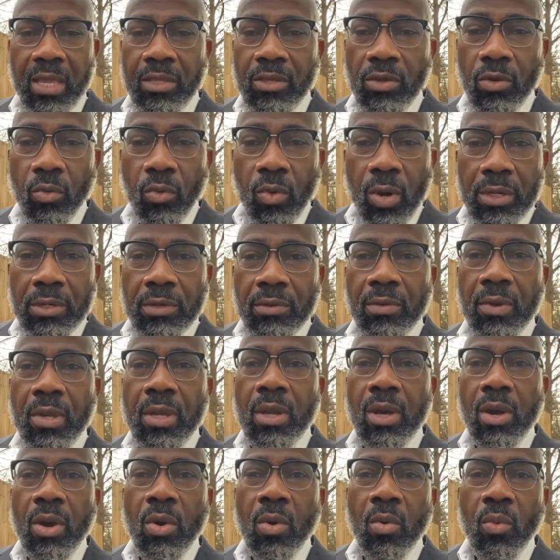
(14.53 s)
And you're wondering,
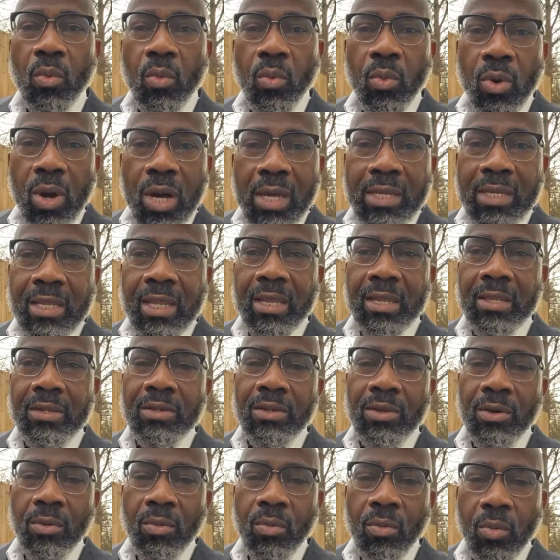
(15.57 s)
what
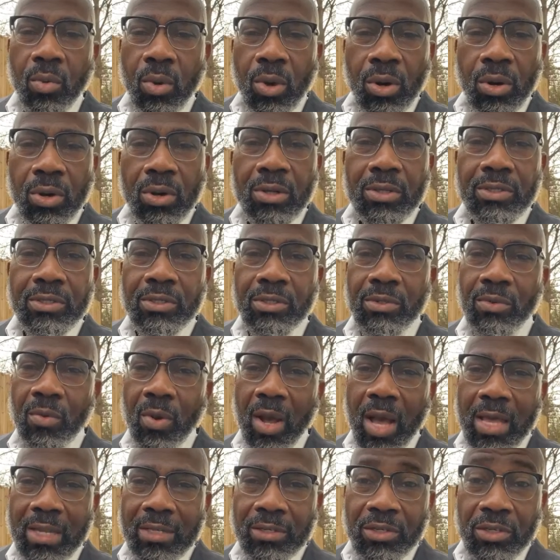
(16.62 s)
in the world do
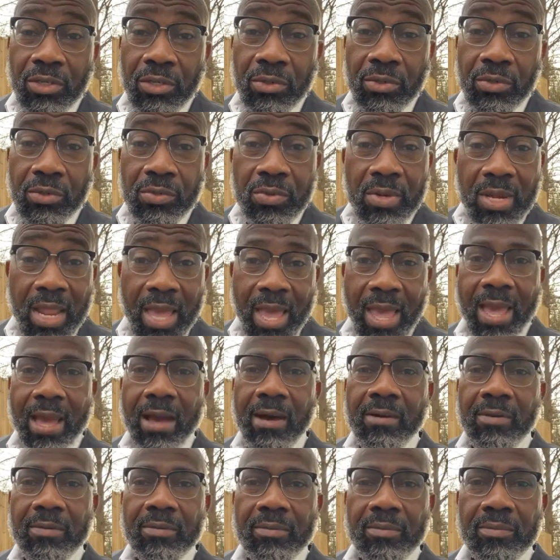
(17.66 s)
I do now?